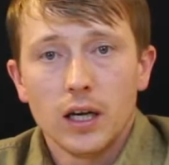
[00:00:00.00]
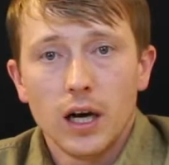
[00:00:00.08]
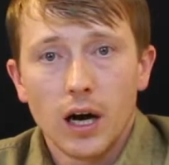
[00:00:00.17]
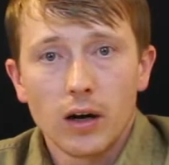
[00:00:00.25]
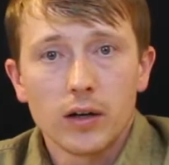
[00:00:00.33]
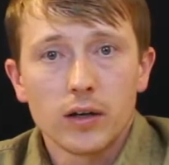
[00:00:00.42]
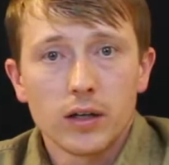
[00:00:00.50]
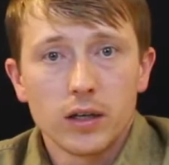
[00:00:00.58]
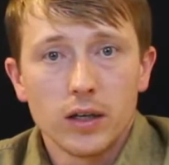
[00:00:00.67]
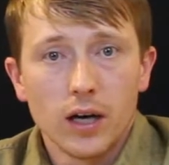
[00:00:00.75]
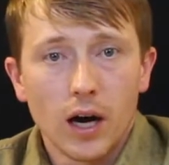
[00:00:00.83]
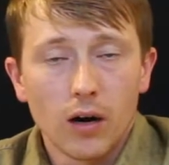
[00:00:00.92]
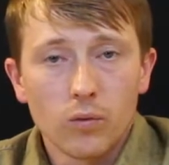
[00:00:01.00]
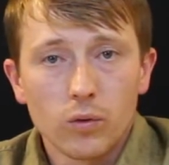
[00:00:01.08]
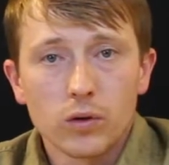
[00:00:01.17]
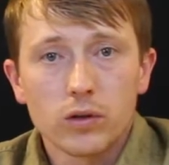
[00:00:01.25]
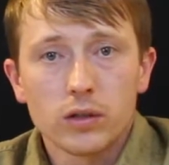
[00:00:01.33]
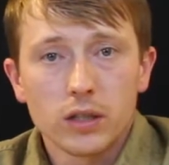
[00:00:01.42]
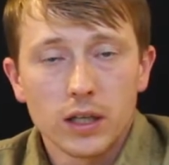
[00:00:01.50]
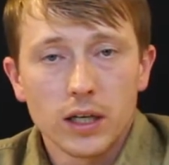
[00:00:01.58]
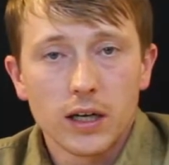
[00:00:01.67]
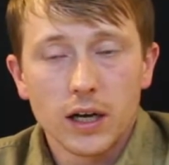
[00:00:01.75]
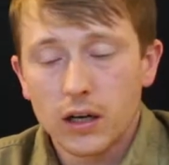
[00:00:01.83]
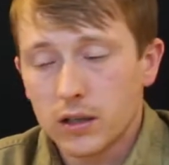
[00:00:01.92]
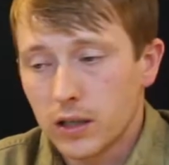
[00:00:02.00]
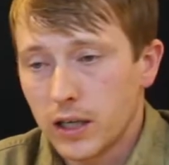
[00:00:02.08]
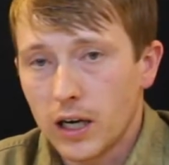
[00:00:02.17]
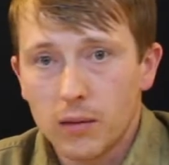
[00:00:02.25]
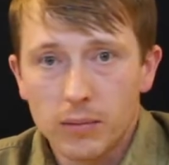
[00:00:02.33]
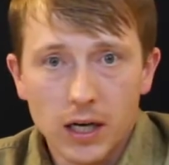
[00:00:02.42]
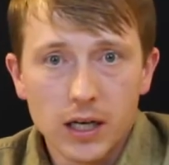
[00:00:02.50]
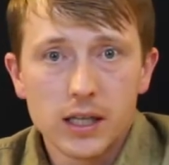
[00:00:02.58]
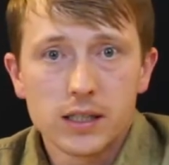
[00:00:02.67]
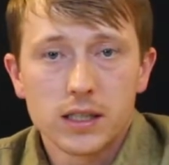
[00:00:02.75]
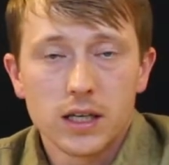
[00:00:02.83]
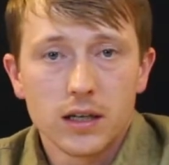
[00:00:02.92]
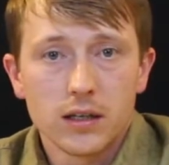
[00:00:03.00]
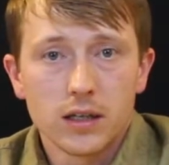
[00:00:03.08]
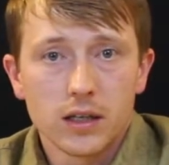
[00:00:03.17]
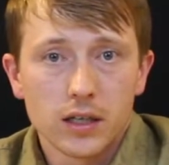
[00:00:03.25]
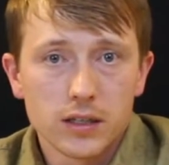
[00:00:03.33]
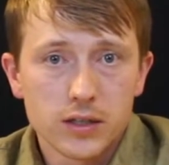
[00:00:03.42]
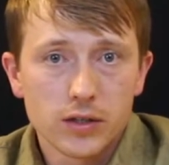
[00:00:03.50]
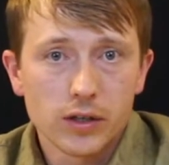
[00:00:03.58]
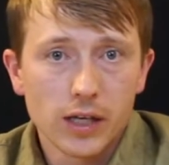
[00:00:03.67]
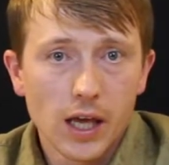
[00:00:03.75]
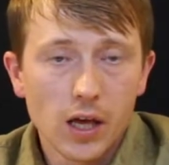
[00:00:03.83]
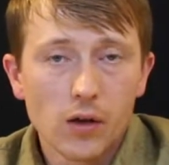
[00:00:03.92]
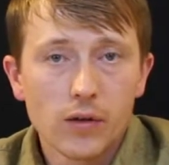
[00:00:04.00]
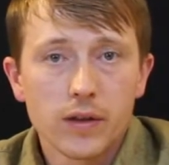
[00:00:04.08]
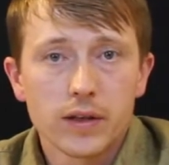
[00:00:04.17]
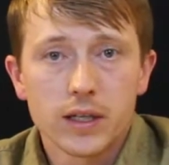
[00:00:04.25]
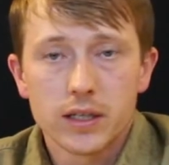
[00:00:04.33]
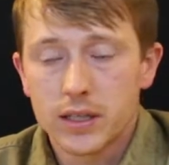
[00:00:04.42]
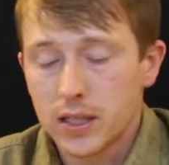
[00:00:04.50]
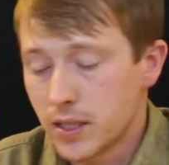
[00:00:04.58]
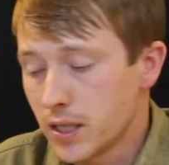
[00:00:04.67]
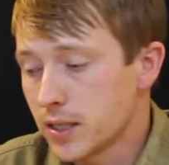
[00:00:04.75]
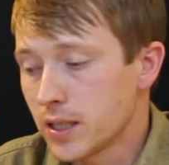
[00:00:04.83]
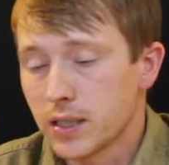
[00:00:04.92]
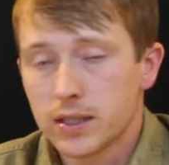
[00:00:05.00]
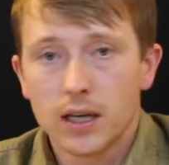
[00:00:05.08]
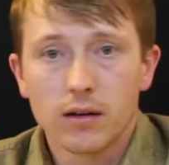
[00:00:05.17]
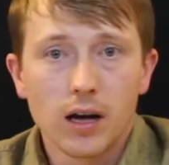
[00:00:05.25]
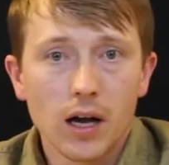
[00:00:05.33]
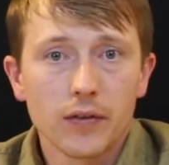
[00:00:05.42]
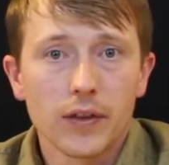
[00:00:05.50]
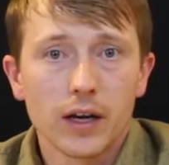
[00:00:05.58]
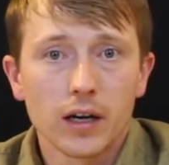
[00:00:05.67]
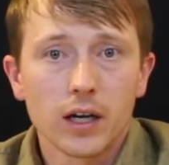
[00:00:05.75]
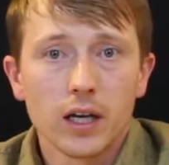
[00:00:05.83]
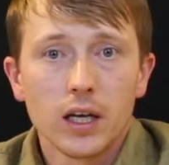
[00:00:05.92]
our world and in our bodies, and in concerning health and the statistics that are out there.